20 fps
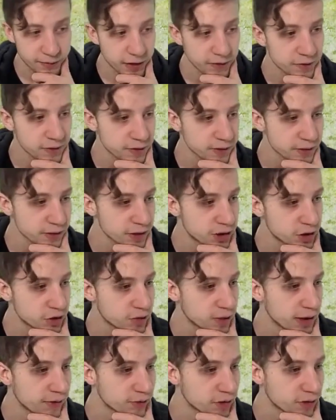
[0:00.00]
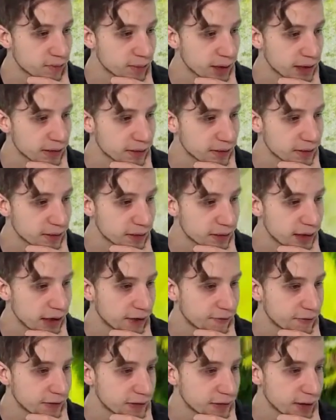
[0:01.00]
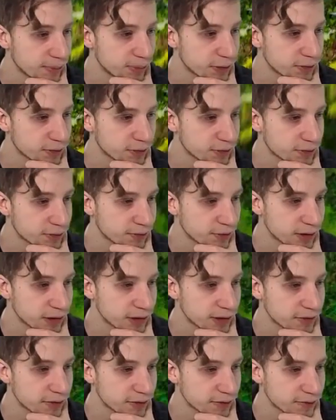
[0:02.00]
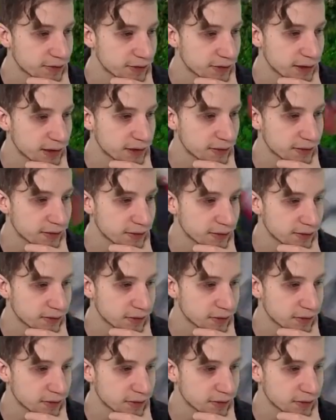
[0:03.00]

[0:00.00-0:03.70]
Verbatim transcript: that wasn't the issue, I wouldn't mind. Yeah, I think the uploads to the Fortnite server first hands it's so